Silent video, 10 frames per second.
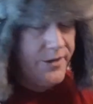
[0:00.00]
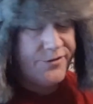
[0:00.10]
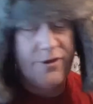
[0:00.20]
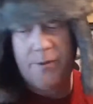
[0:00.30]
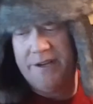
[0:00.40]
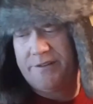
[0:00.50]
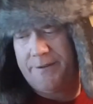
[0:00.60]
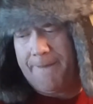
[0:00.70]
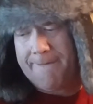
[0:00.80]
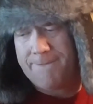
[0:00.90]
So, anyways,
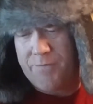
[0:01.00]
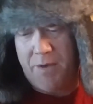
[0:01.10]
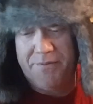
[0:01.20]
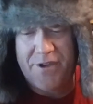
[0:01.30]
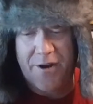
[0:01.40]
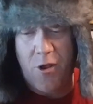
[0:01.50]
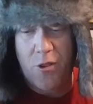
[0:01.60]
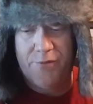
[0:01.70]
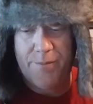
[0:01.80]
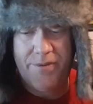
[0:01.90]
now we've gone all
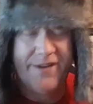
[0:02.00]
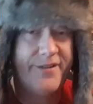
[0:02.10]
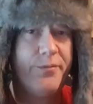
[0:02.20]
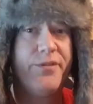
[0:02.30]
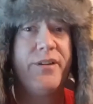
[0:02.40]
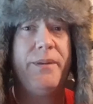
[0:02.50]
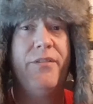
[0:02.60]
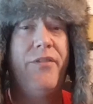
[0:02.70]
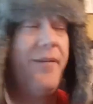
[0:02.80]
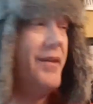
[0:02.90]
over the place. This was going to be a
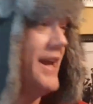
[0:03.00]
5-minute